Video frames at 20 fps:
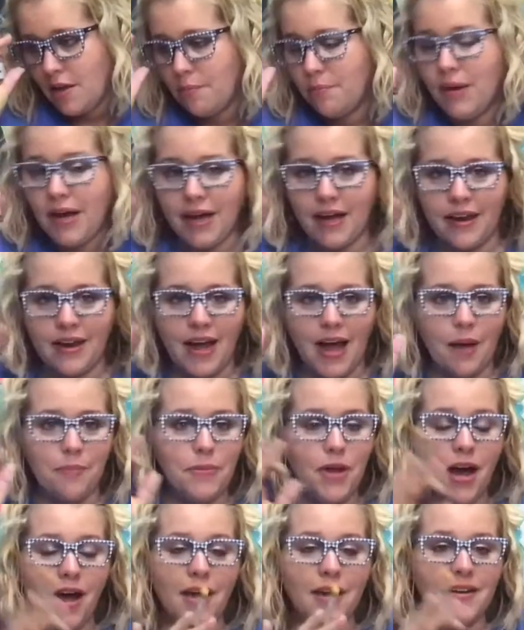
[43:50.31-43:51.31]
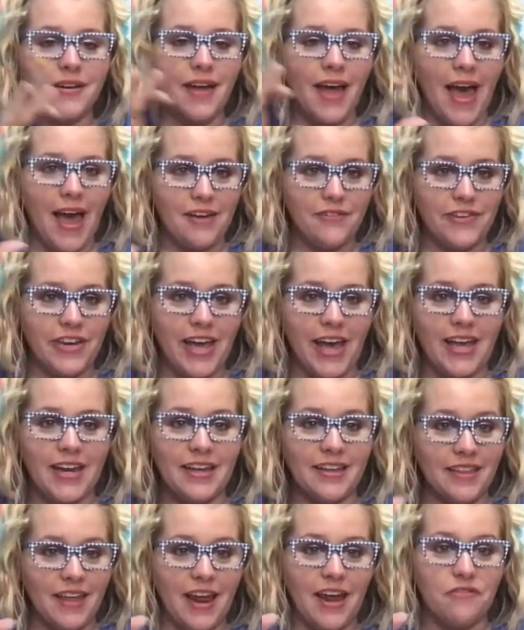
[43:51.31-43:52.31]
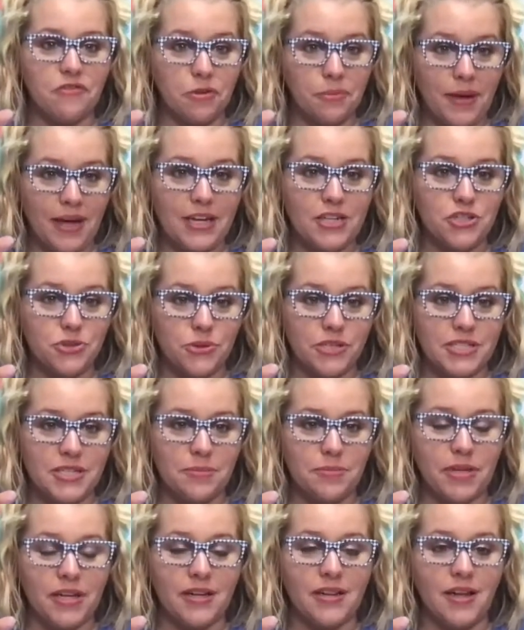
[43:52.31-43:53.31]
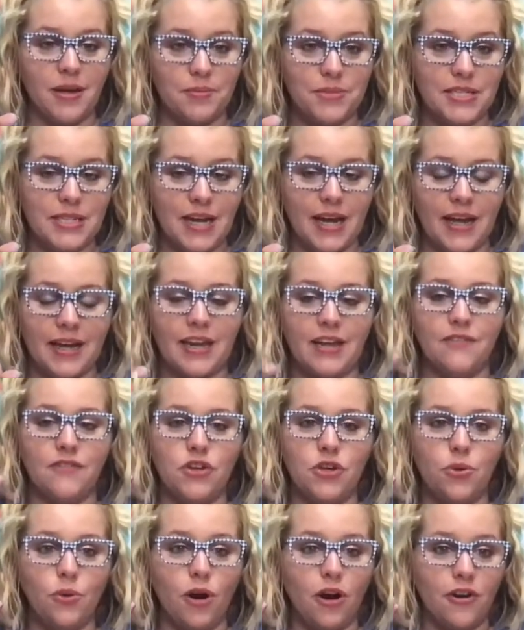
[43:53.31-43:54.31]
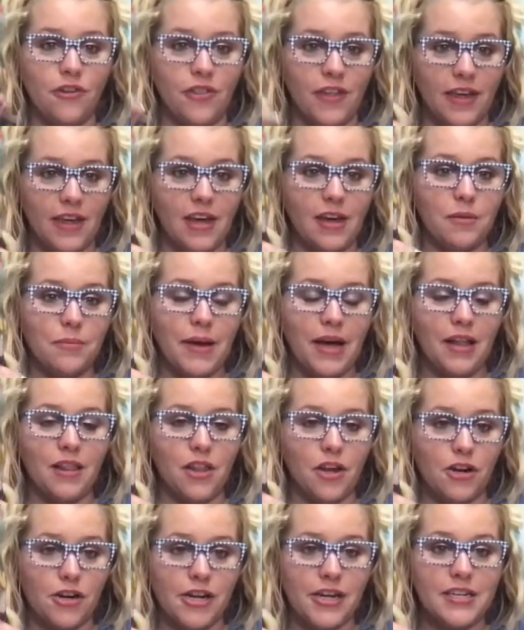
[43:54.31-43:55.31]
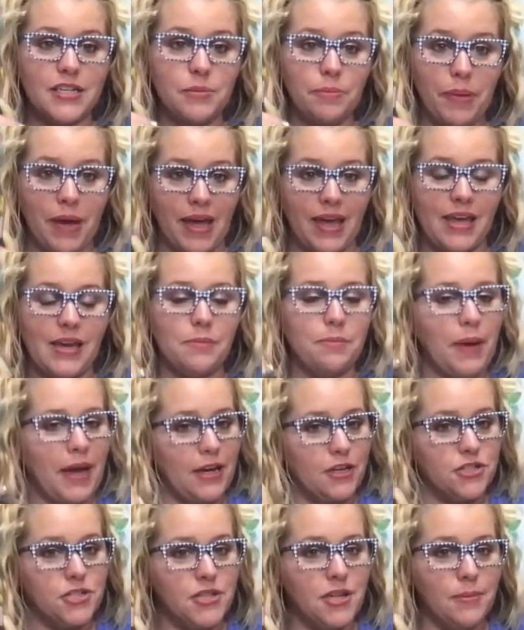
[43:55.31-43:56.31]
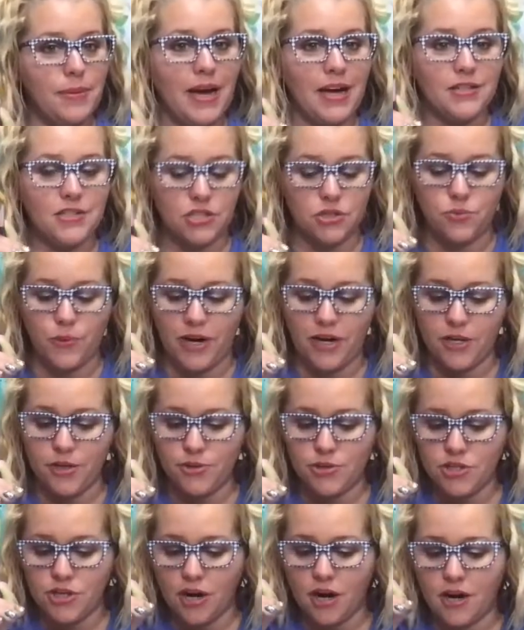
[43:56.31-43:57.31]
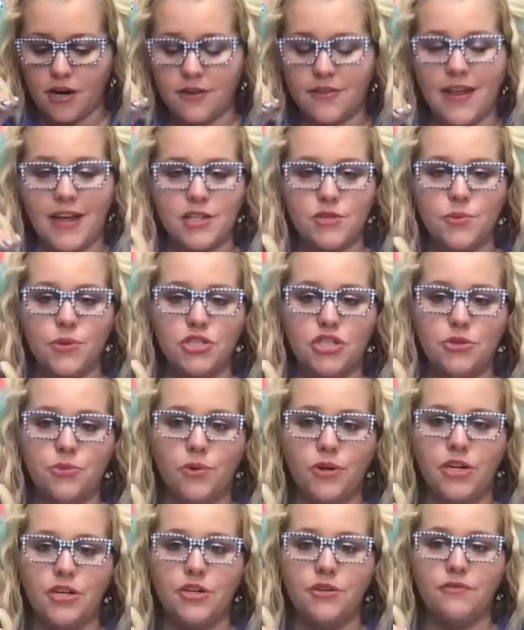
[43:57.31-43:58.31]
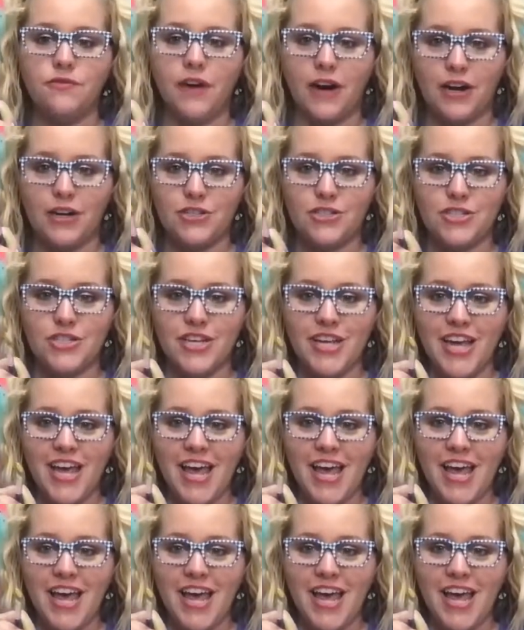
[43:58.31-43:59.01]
But I'm not advocating that everybody join Template Club tonight. If you are thinking about learning to paint, Painters Clubhouse is where you start. That's what you want to do first.